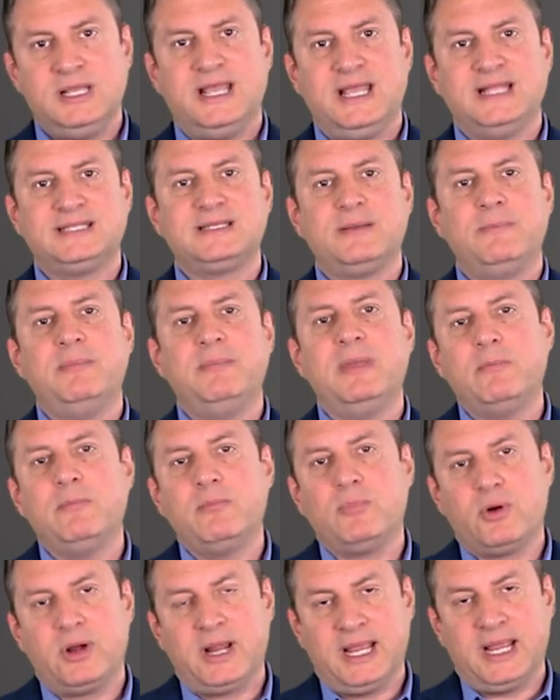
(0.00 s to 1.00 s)
It's a
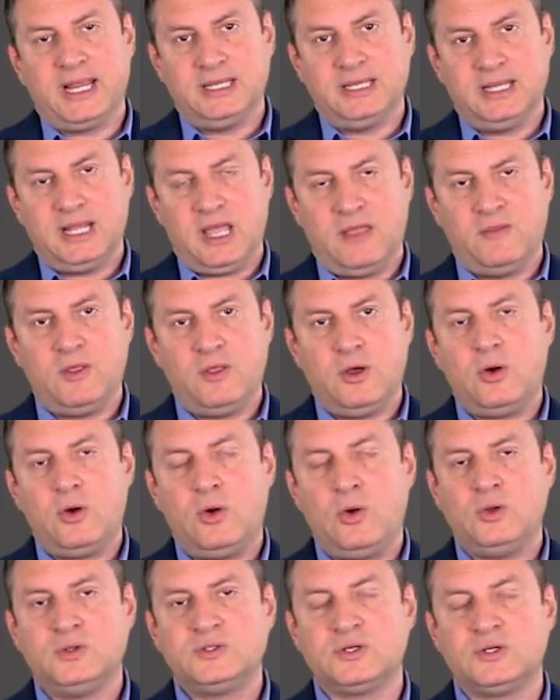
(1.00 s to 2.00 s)
membrane and the
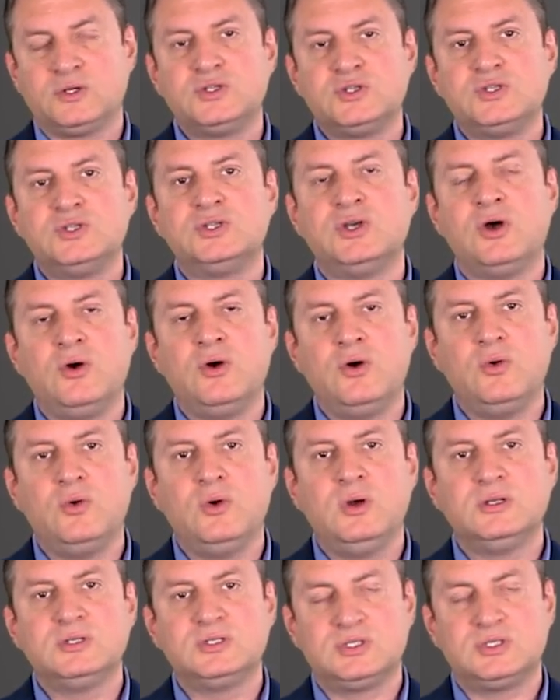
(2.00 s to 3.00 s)
holes are
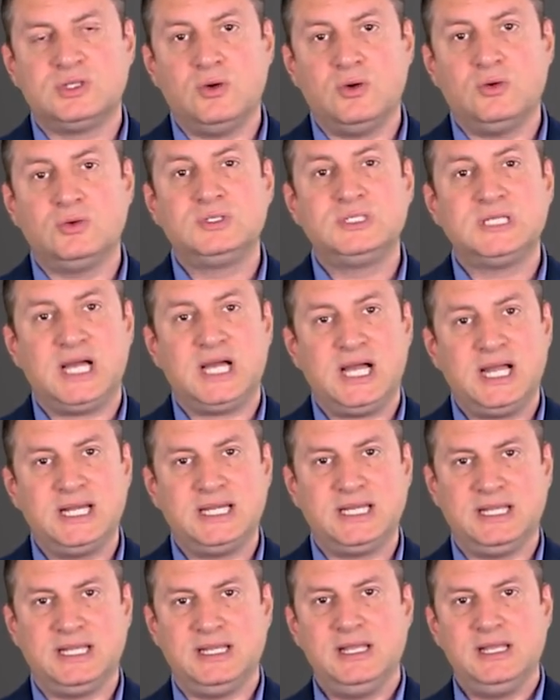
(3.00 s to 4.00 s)
so
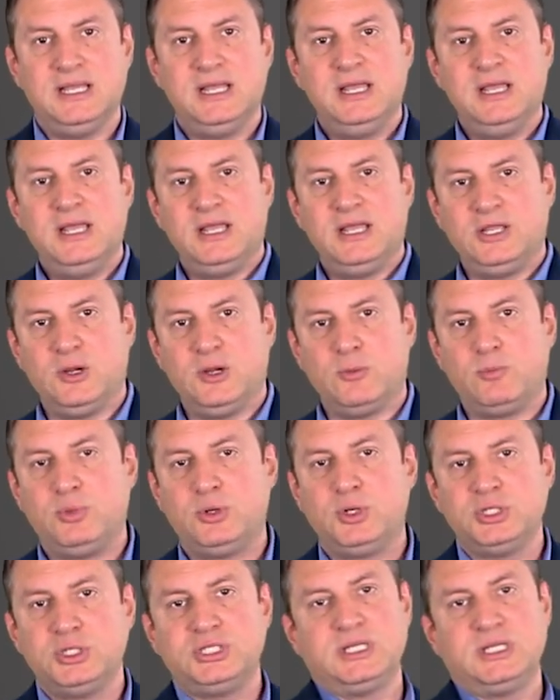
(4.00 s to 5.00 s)
tiny, you're
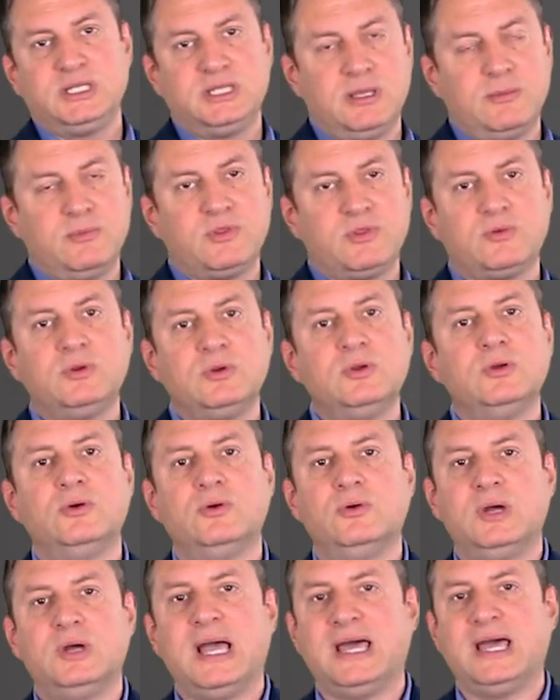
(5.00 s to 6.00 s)
pushing them
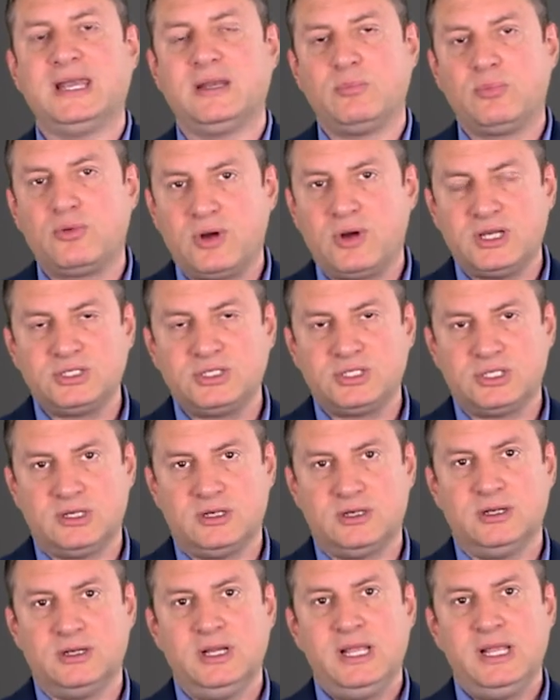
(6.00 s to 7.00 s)
through at a
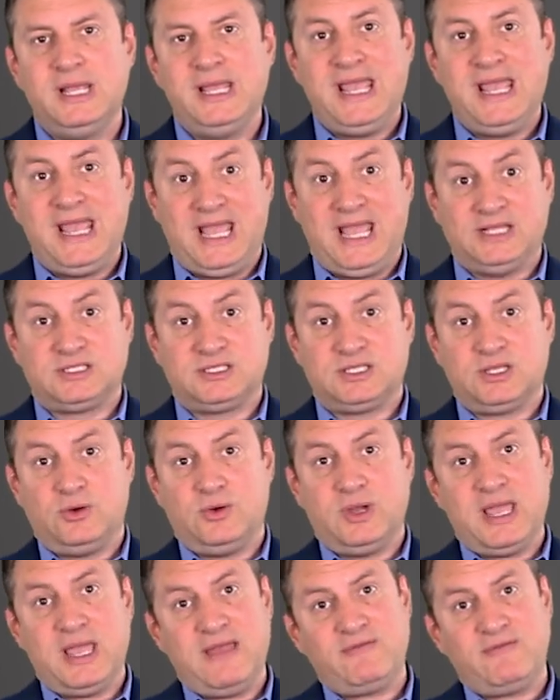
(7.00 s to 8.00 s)
pressure, and
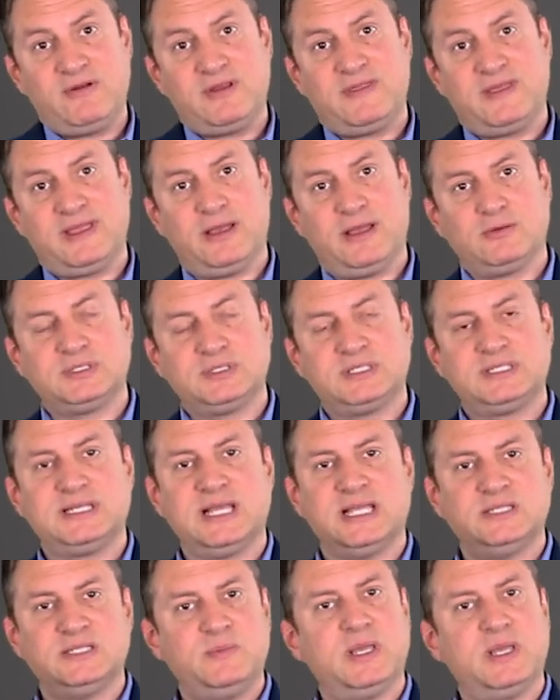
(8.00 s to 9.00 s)
so everything else
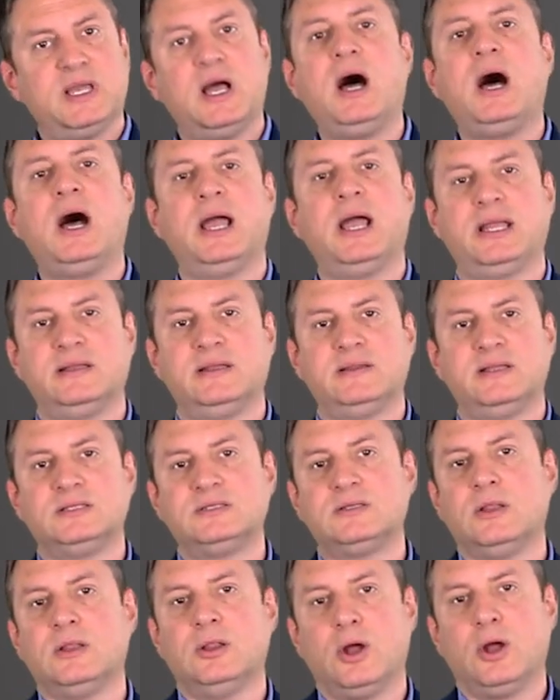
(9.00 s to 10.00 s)
stays behind
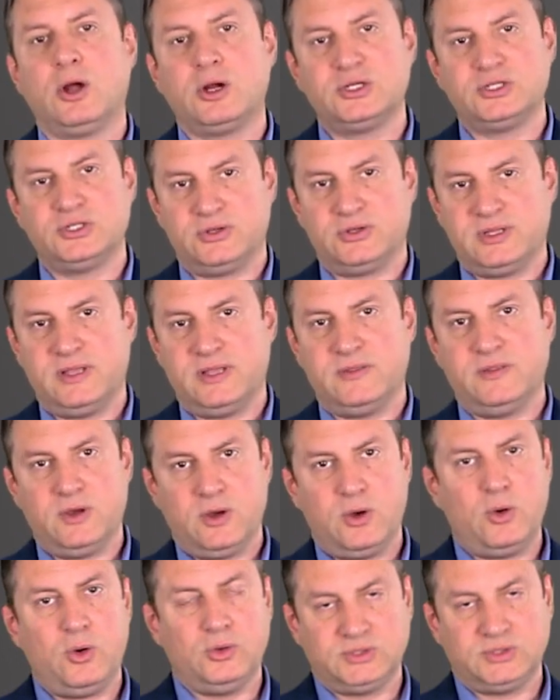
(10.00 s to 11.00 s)
that's larger than the
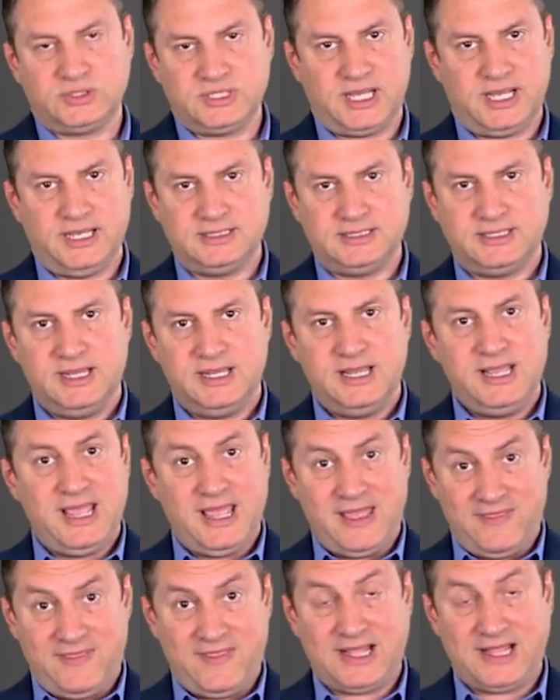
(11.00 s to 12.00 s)
hole size.
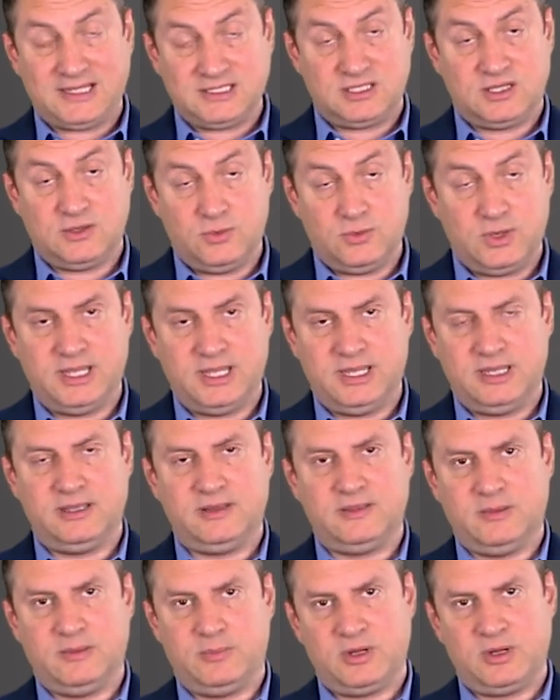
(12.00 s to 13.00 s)
And that's the way
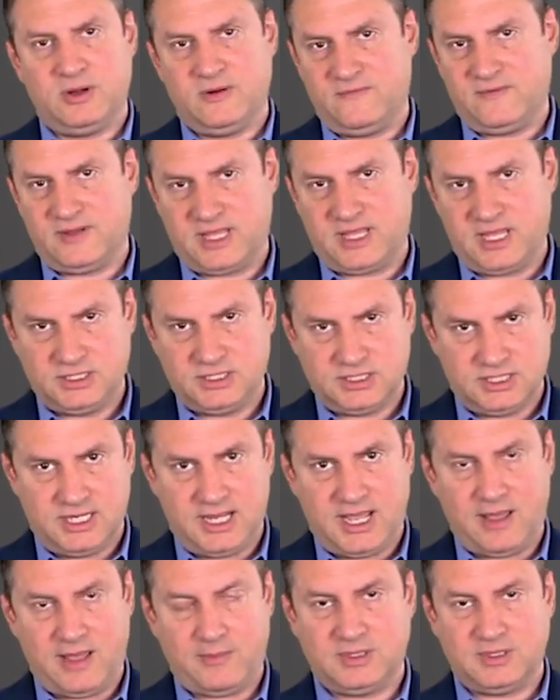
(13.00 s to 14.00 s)
the purification
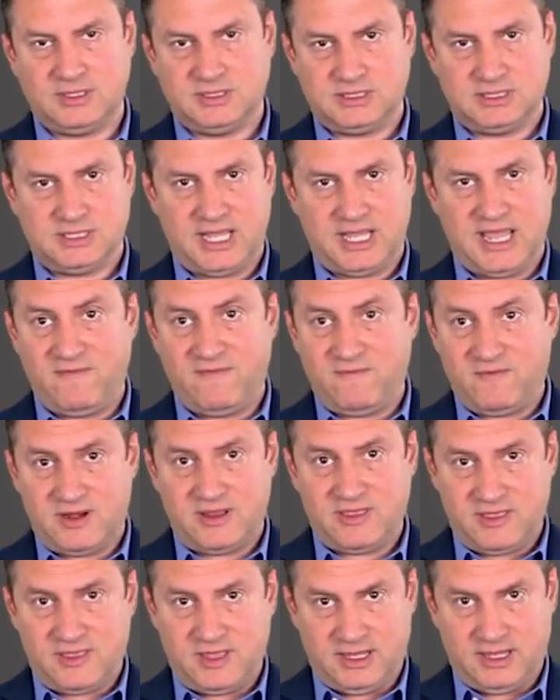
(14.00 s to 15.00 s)
happens.
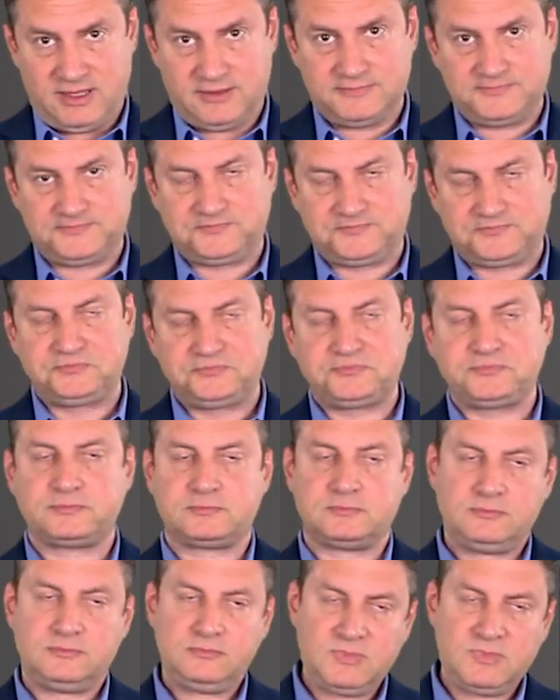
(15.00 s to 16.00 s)
Everything,
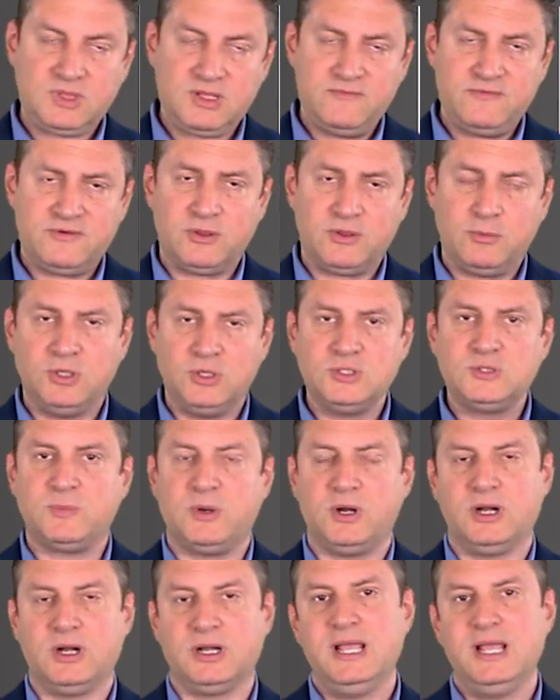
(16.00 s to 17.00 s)
for the most
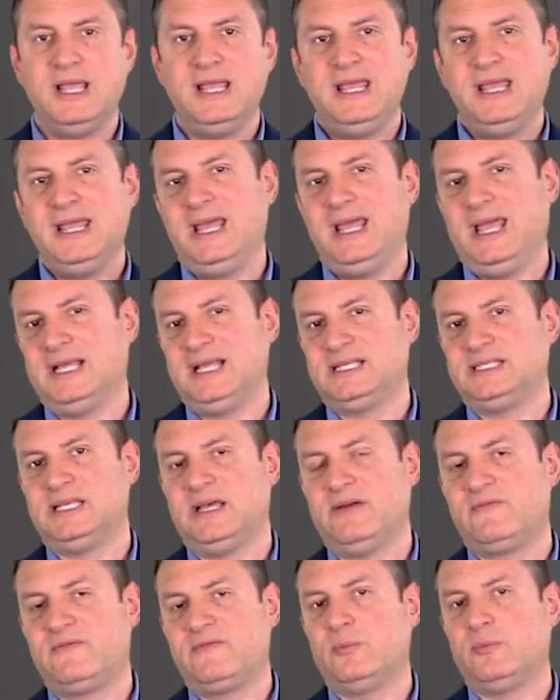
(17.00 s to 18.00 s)
part,
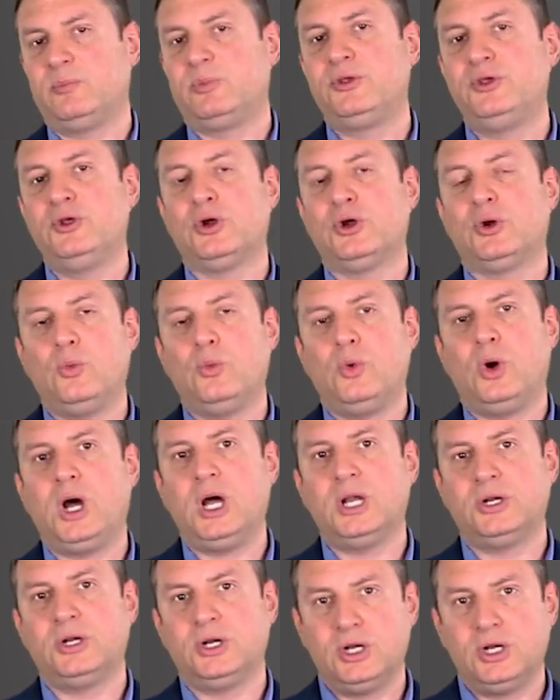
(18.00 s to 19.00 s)
except for pure
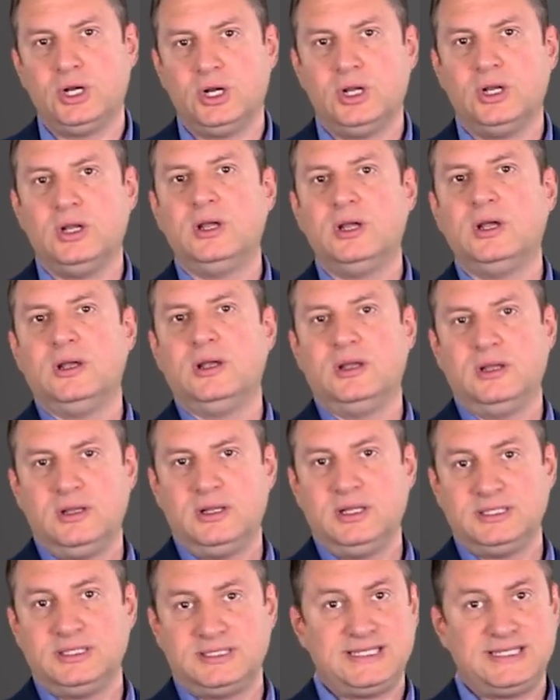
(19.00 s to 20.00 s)
water,
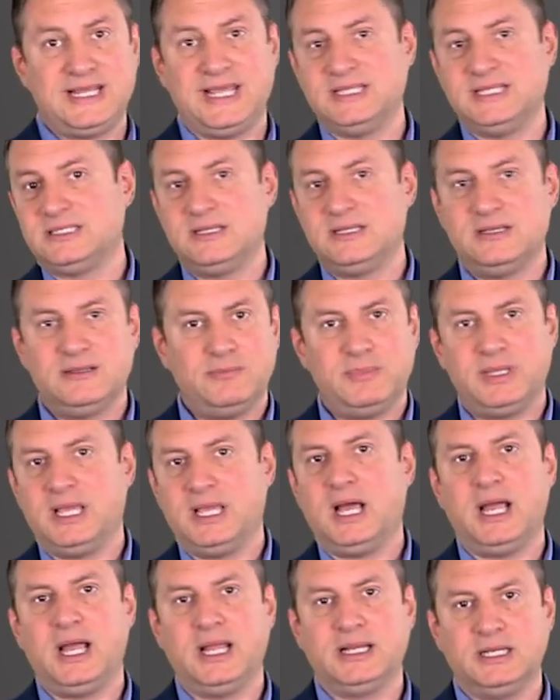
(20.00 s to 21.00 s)
stays
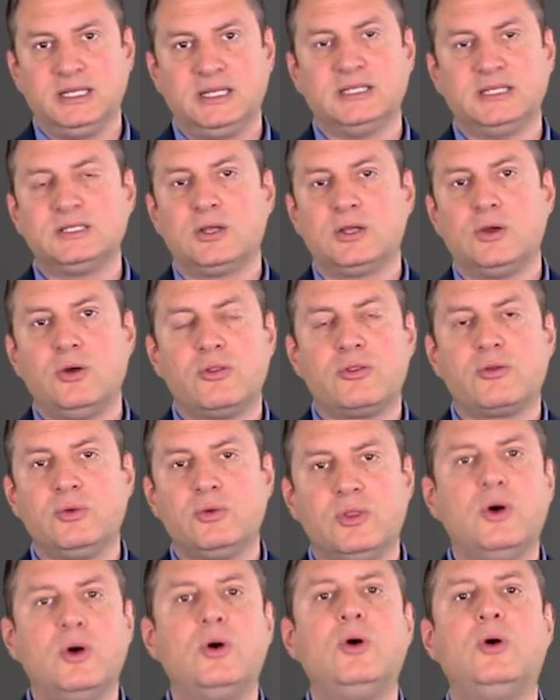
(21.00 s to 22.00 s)
behind and doesn't go
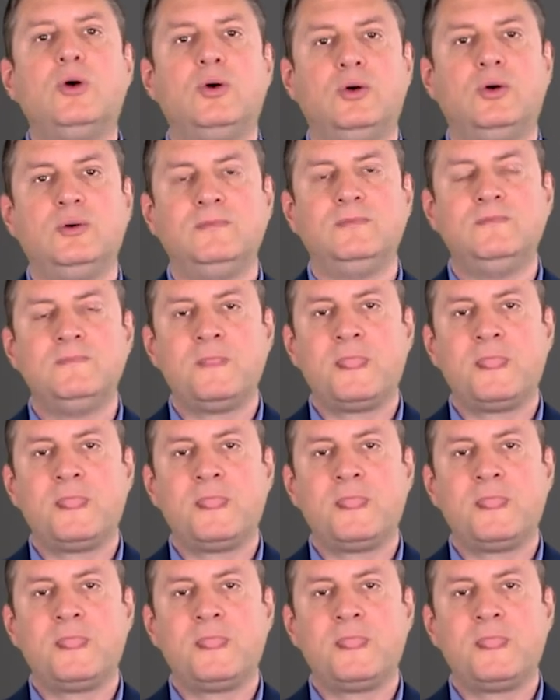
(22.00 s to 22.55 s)
through the hole.